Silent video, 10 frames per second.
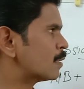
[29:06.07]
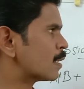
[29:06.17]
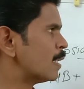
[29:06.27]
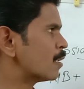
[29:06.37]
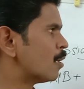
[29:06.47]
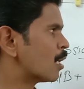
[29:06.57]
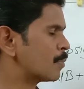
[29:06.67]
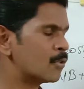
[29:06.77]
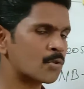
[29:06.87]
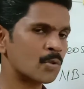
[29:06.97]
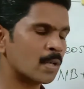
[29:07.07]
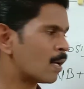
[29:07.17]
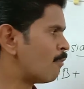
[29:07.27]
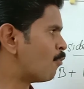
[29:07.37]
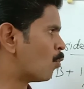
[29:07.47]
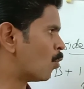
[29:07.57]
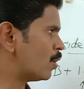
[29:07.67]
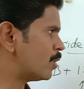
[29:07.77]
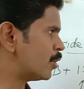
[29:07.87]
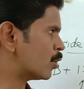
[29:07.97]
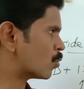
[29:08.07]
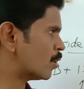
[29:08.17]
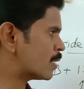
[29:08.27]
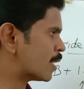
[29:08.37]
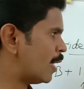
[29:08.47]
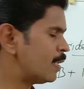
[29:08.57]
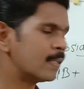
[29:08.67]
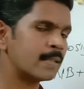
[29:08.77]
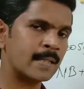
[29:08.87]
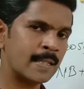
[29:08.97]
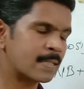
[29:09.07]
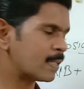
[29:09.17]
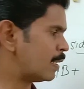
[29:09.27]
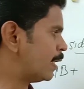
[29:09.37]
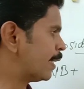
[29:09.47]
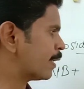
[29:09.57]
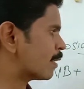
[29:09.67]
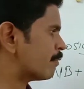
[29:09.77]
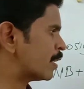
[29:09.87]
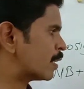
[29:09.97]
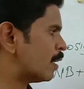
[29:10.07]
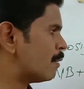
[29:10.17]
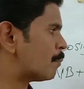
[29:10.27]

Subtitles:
3-carbon sugar of one nucleotide is linked with the